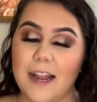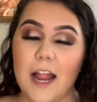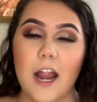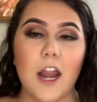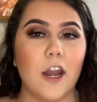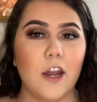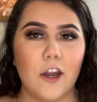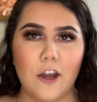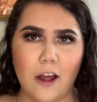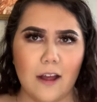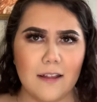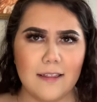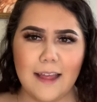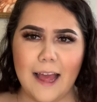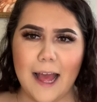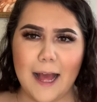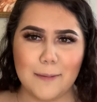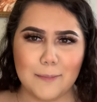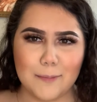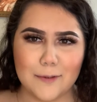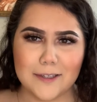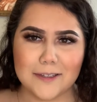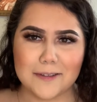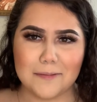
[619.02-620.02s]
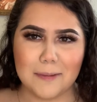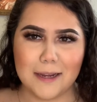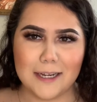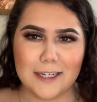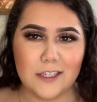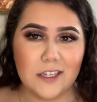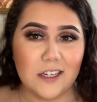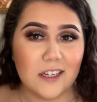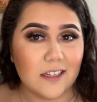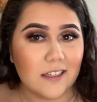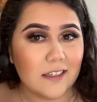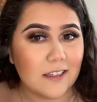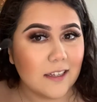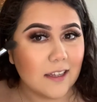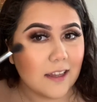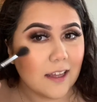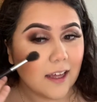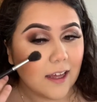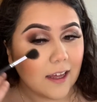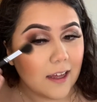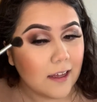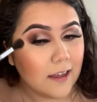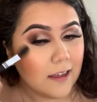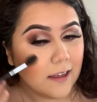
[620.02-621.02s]
Not the apples of my cheek, to
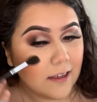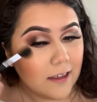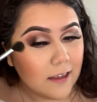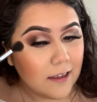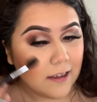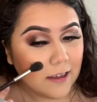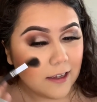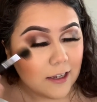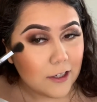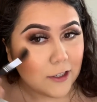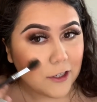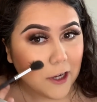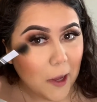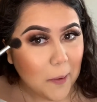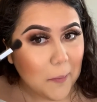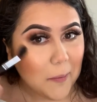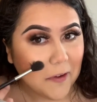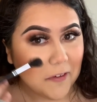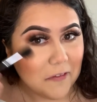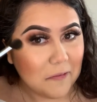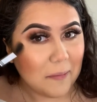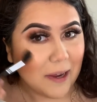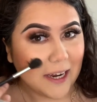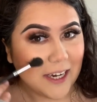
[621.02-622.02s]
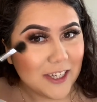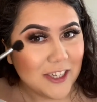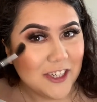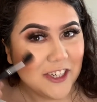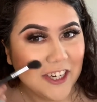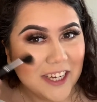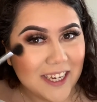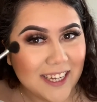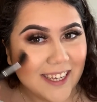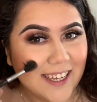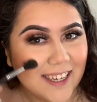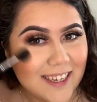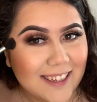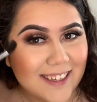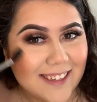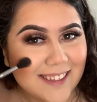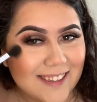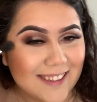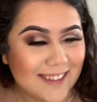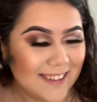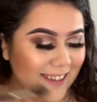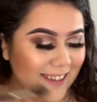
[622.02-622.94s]
the top of my cheeks.